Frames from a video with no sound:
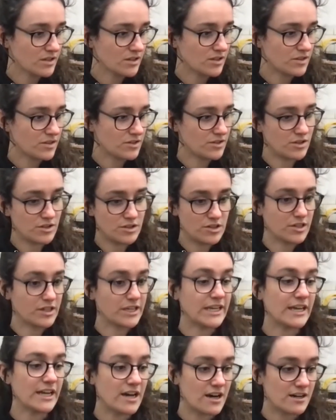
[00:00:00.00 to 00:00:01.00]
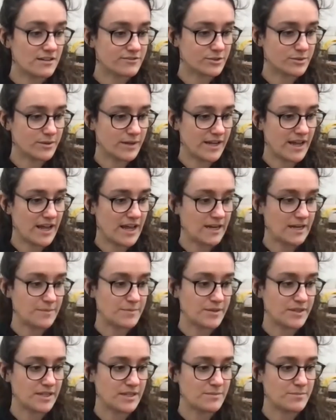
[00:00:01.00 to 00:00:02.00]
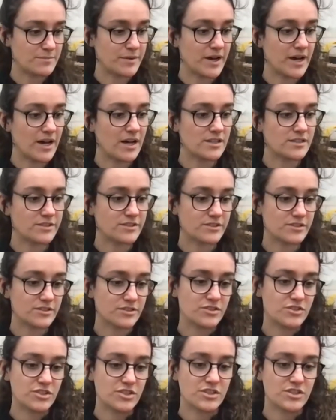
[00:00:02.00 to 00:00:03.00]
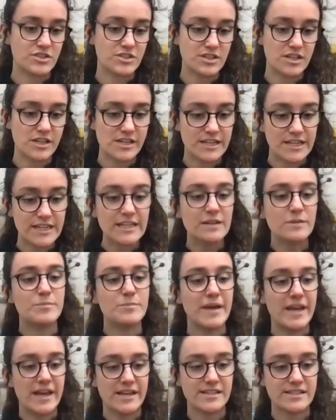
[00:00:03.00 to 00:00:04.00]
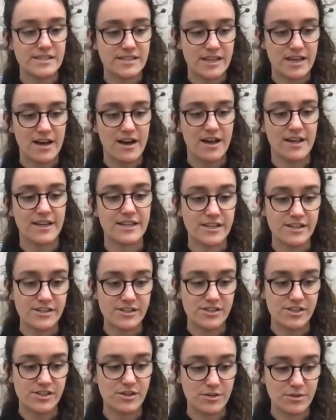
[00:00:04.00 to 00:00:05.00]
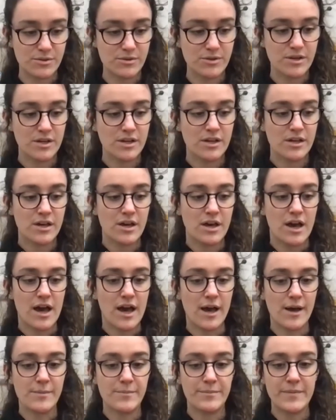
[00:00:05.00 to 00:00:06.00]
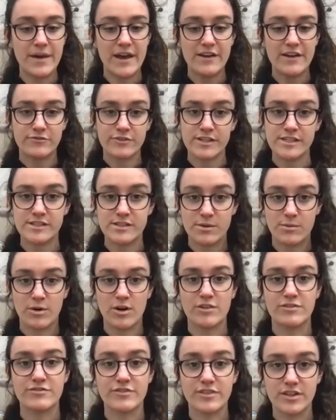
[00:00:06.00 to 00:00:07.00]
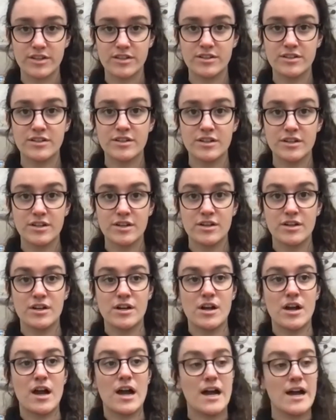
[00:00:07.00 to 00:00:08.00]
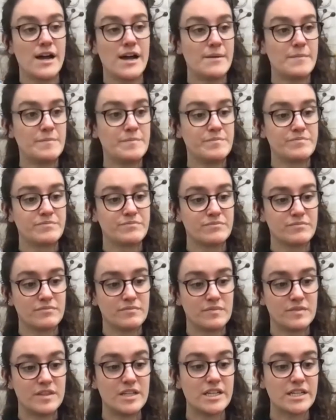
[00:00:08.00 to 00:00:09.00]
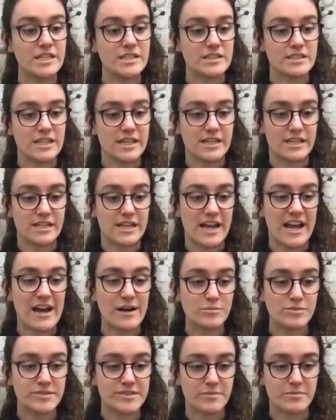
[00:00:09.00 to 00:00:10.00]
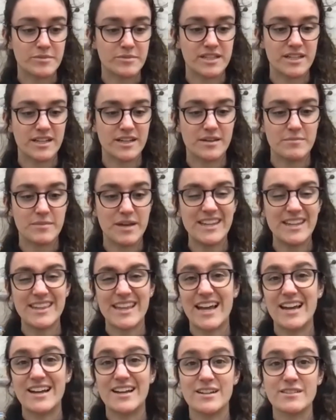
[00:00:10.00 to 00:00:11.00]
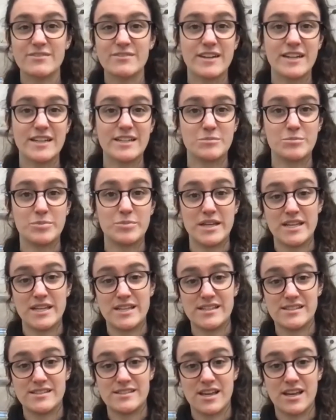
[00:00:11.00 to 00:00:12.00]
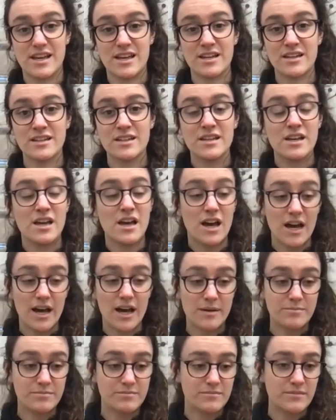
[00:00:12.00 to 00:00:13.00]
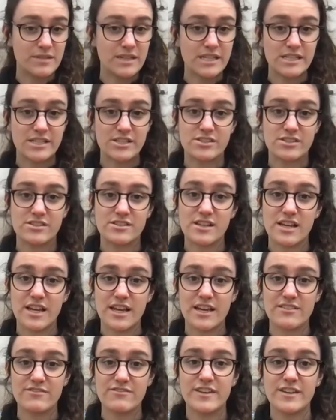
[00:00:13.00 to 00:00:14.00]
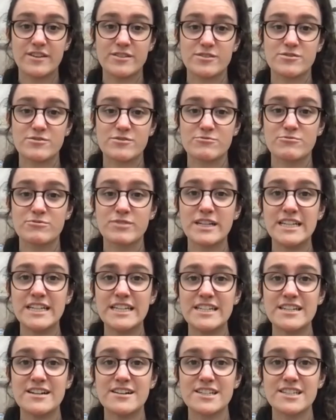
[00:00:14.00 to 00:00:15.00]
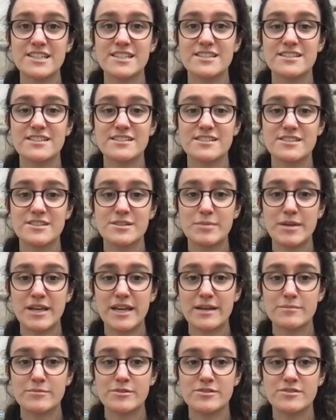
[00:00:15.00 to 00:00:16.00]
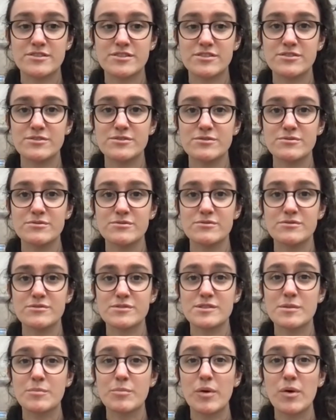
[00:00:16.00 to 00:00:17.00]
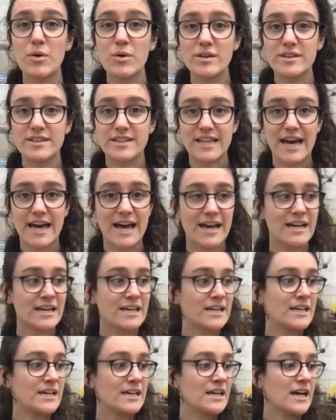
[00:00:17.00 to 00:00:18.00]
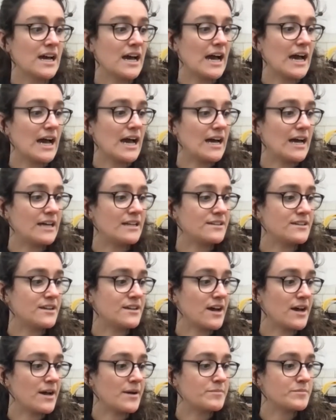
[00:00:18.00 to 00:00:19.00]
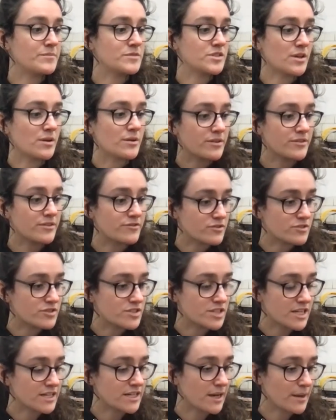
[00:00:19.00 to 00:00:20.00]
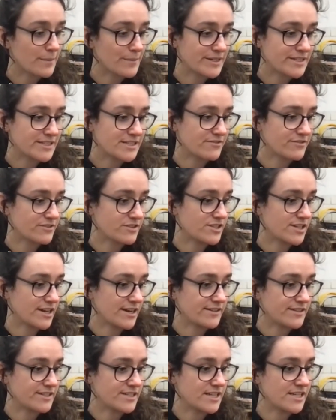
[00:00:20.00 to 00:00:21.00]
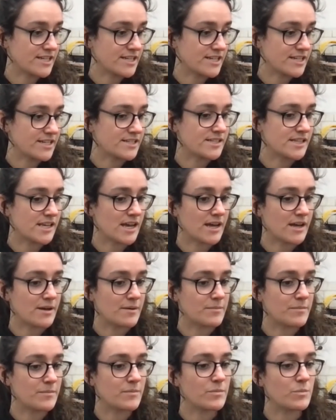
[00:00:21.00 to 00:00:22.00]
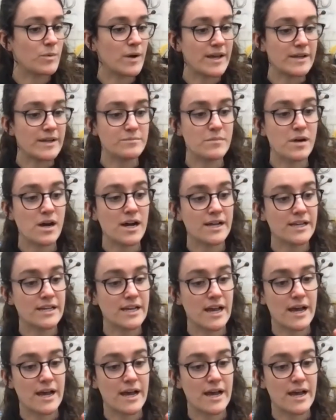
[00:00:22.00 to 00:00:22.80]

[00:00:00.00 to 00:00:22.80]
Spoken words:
looking after anybody, but just little bits that I can do every so often, that can help someone, that can make their life a little bit easier. It feels really nice to be able to support that. And so we've done a couple of different charities. When my